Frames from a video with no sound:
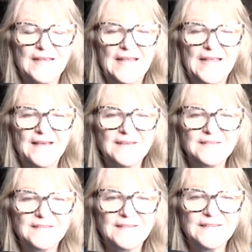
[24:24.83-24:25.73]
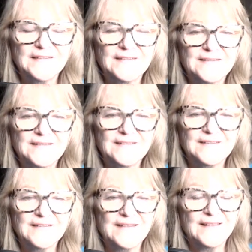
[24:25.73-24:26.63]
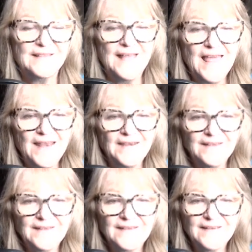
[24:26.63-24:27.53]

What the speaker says: And then